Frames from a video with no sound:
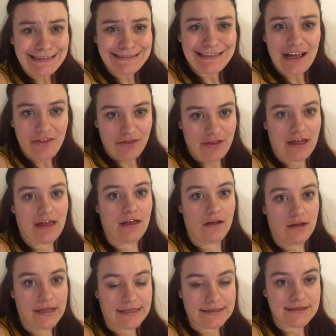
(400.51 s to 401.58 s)
nothing
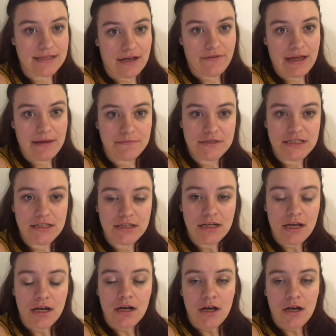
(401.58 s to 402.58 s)
in Southampton